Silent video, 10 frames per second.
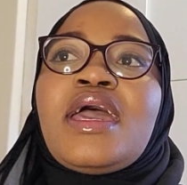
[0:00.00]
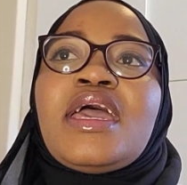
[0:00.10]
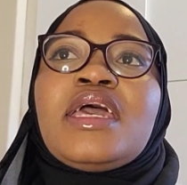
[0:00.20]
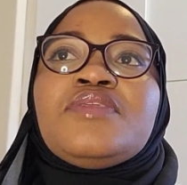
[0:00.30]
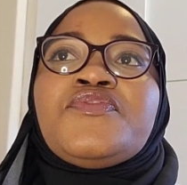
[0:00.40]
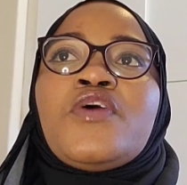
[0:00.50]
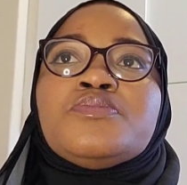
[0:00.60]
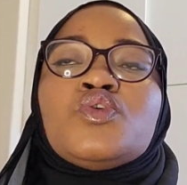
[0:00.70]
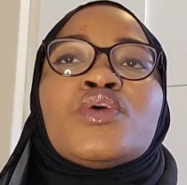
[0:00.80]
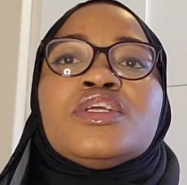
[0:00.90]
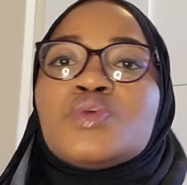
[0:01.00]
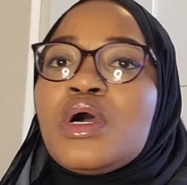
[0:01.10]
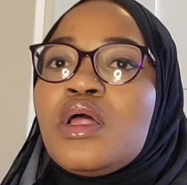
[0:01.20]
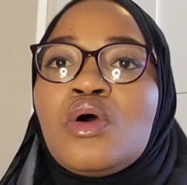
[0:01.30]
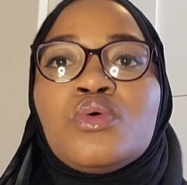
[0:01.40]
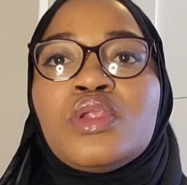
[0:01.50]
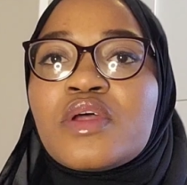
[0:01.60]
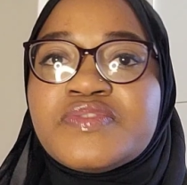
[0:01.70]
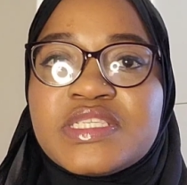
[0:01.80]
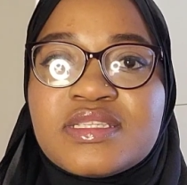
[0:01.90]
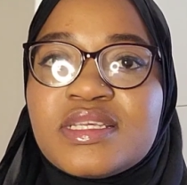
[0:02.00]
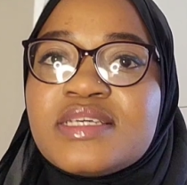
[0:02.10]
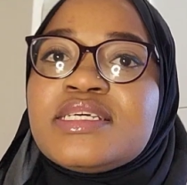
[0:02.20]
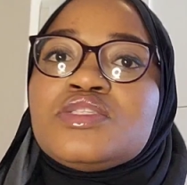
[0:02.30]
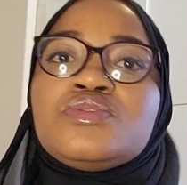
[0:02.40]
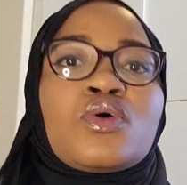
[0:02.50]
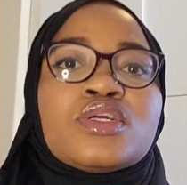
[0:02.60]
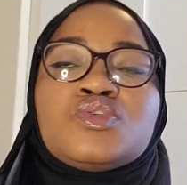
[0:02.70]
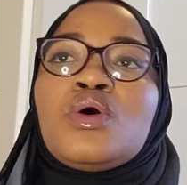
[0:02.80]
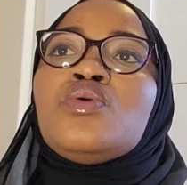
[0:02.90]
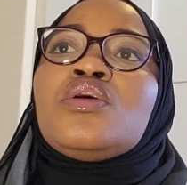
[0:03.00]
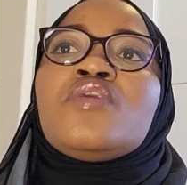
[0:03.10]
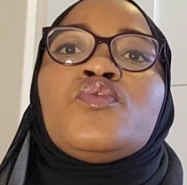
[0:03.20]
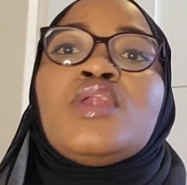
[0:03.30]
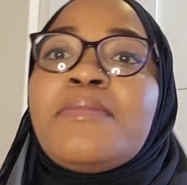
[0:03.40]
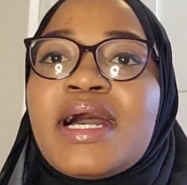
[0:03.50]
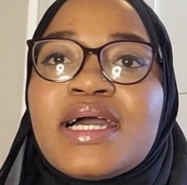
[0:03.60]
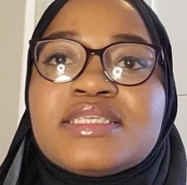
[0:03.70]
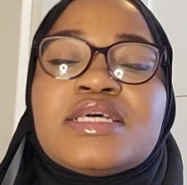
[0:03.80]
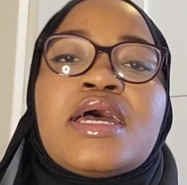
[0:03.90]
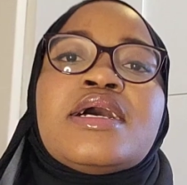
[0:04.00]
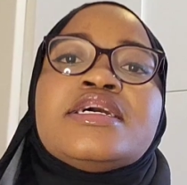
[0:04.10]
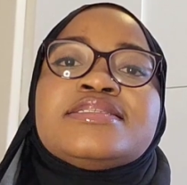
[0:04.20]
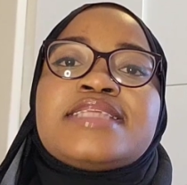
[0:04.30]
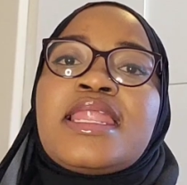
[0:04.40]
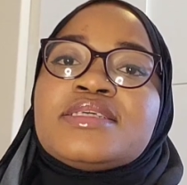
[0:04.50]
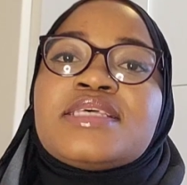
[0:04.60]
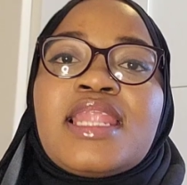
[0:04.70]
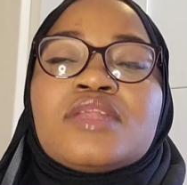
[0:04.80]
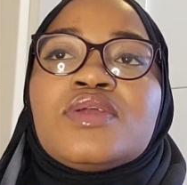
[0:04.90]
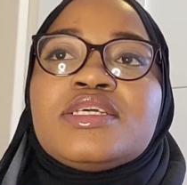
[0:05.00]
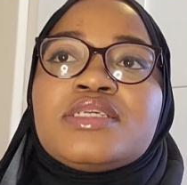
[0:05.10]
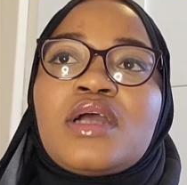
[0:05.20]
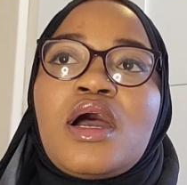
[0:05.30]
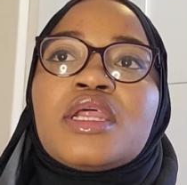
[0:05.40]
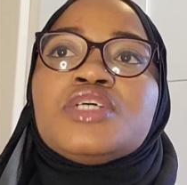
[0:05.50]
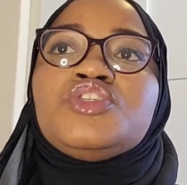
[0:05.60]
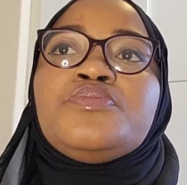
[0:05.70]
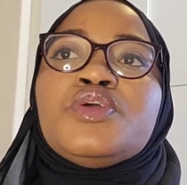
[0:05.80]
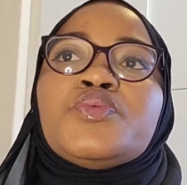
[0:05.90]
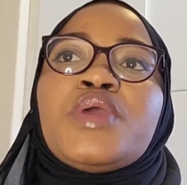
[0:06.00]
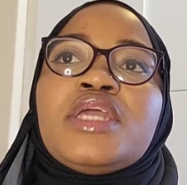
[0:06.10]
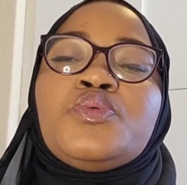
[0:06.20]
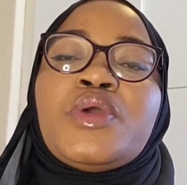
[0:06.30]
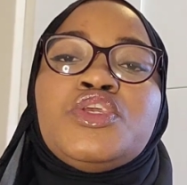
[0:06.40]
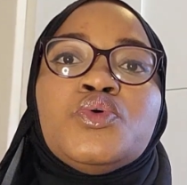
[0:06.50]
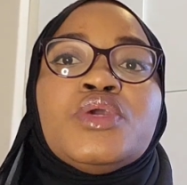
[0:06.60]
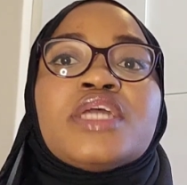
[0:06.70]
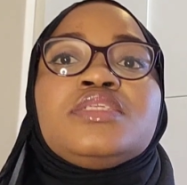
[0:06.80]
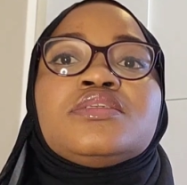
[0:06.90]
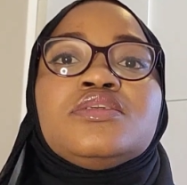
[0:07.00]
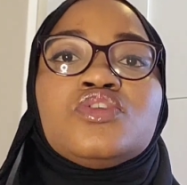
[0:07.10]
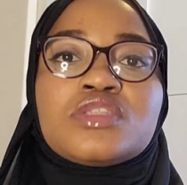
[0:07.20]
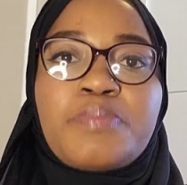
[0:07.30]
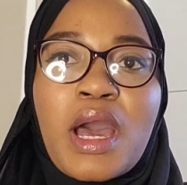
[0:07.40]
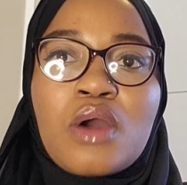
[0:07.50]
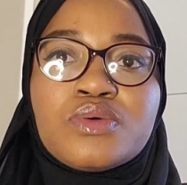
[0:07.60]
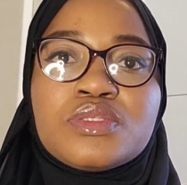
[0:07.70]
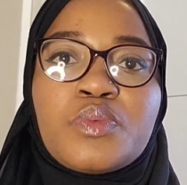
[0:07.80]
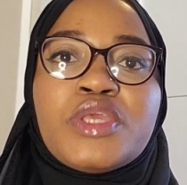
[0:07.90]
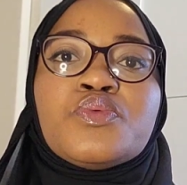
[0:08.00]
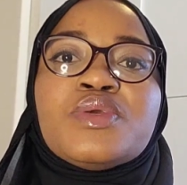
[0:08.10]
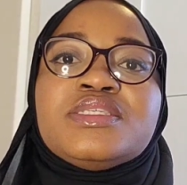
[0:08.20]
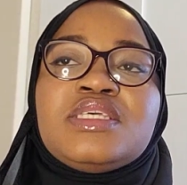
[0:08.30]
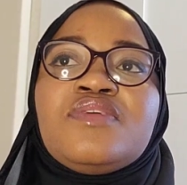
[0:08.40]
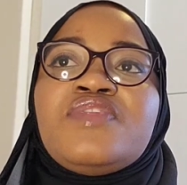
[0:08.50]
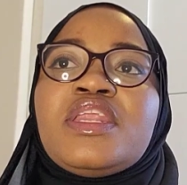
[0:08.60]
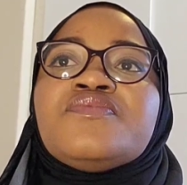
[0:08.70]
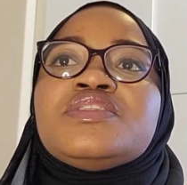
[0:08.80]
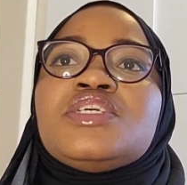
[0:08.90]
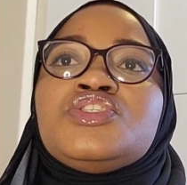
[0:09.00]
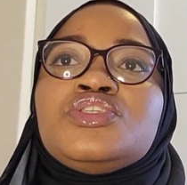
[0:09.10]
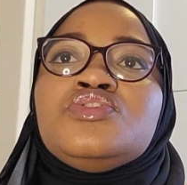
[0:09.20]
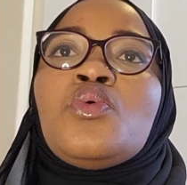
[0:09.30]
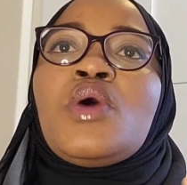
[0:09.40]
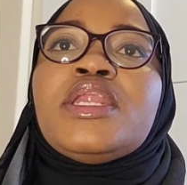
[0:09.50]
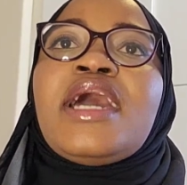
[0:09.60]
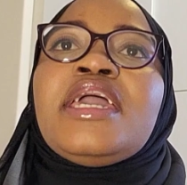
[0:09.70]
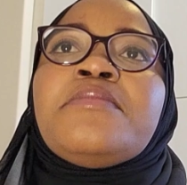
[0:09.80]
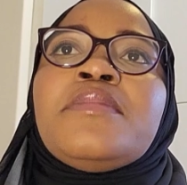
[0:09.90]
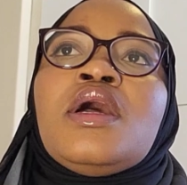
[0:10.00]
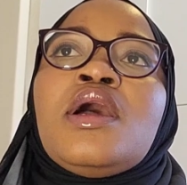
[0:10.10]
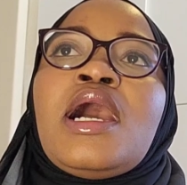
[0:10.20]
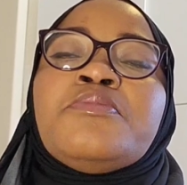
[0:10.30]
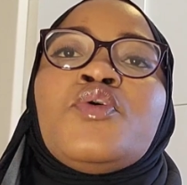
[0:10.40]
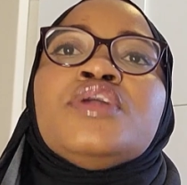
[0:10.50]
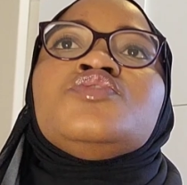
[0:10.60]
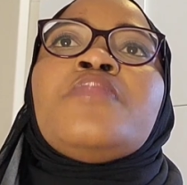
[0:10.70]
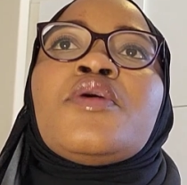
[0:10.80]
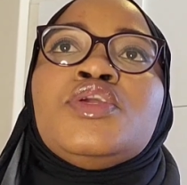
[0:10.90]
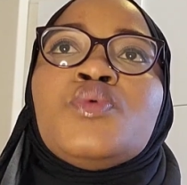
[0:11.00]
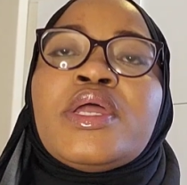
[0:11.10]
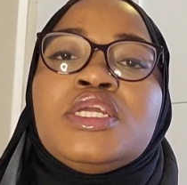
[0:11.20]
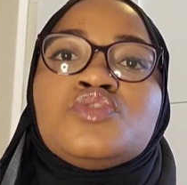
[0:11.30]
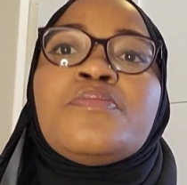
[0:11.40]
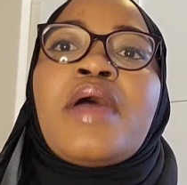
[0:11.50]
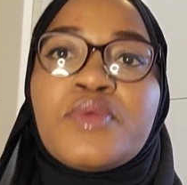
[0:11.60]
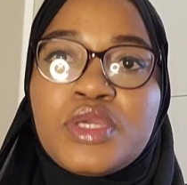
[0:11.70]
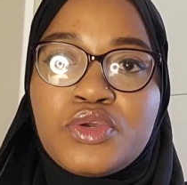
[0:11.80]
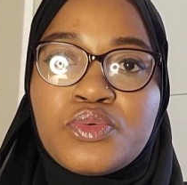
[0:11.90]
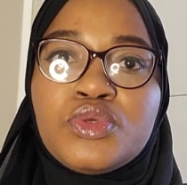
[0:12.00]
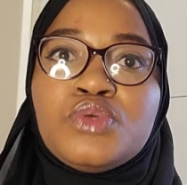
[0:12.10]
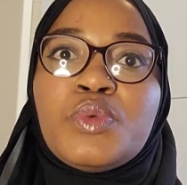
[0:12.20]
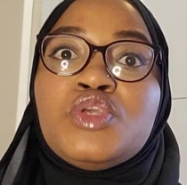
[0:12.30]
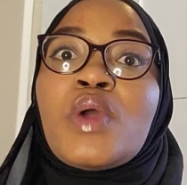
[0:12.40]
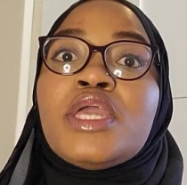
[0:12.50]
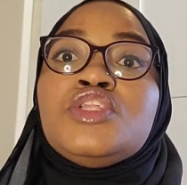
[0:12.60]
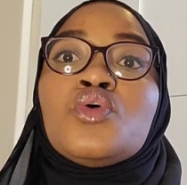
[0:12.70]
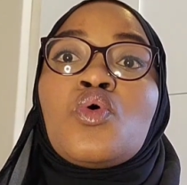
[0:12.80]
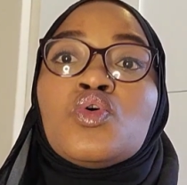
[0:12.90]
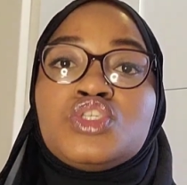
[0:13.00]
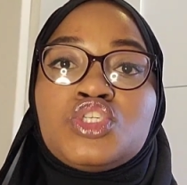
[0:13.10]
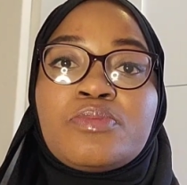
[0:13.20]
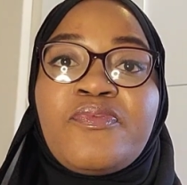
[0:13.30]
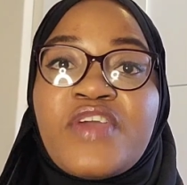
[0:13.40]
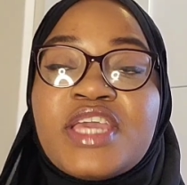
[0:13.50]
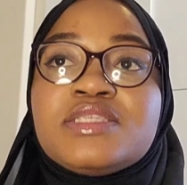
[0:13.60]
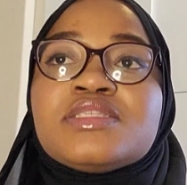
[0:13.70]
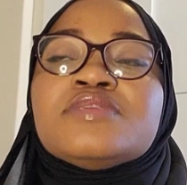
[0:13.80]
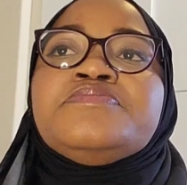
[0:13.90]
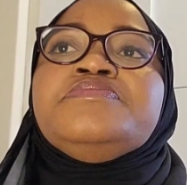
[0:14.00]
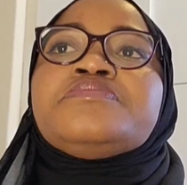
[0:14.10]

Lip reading: and from talking to a whole lot of sisters and talking to a whole lot of ulamas, that Salatul Istikhara should be read when you get your spouse, when you receive that invitation. You know what, I'm going to marry you, I need to marry you. When you are in your courtship phase,